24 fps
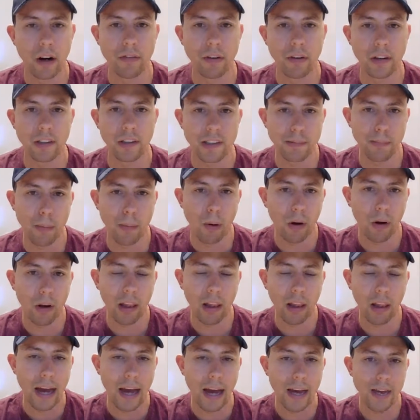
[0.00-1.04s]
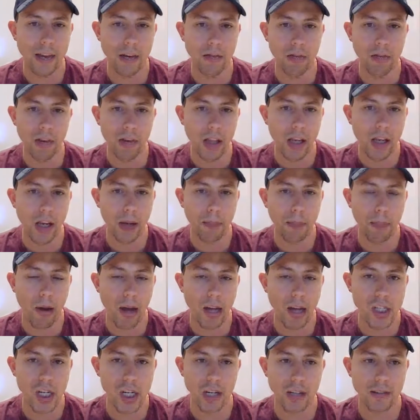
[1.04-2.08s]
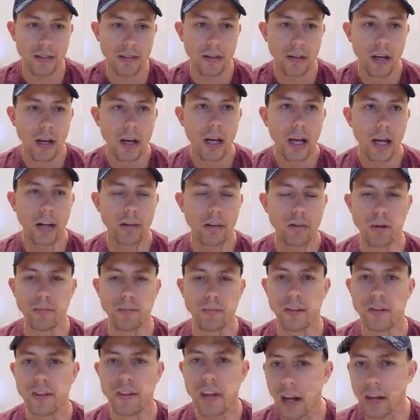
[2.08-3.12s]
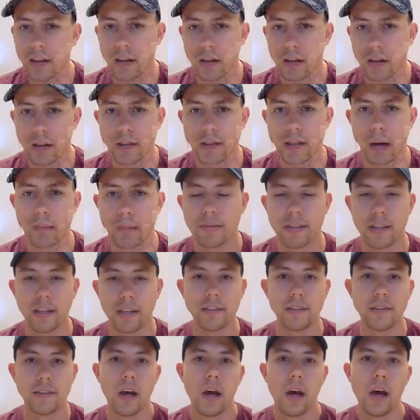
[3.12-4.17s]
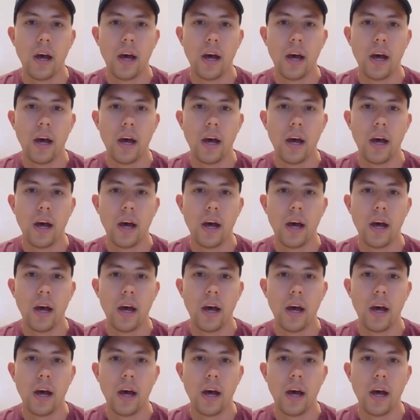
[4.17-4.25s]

very small class of leading projects in terms of technical substance.